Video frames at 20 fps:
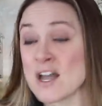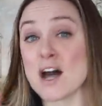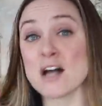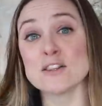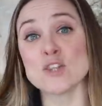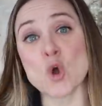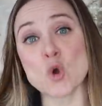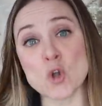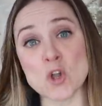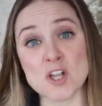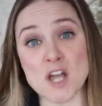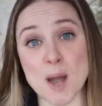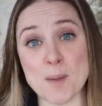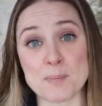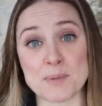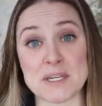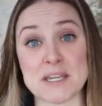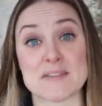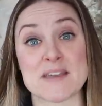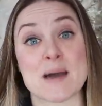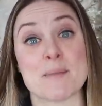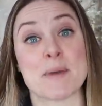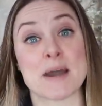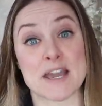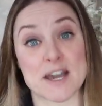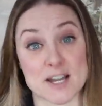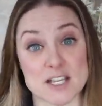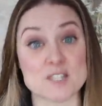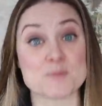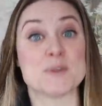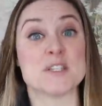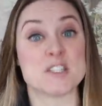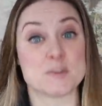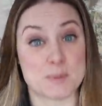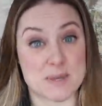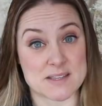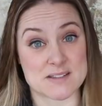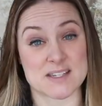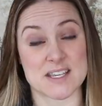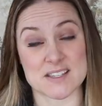A local company that my husband's
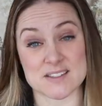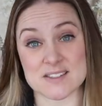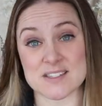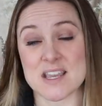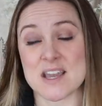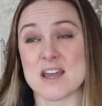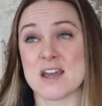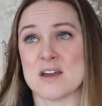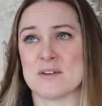business,